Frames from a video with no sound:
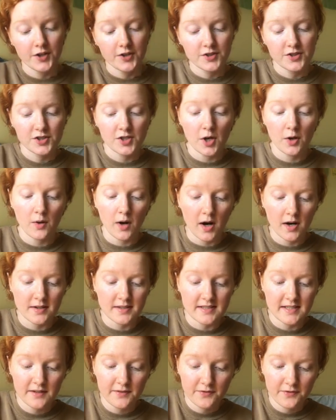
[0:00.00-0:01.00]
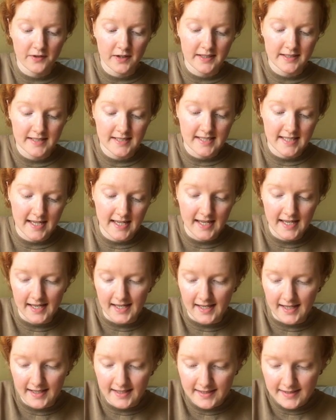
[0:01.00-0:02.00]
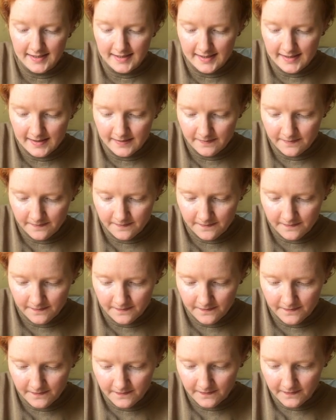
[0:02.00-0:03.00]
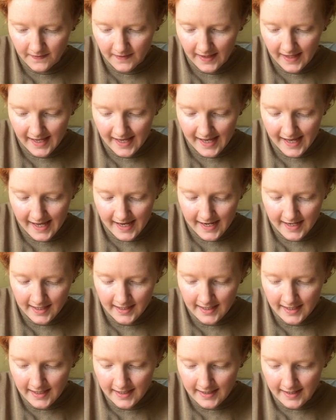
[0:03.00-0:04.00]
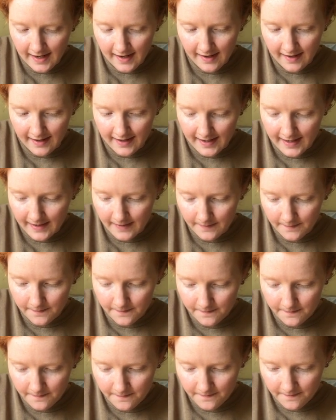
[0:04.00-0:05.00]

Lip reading: So our difference is 89.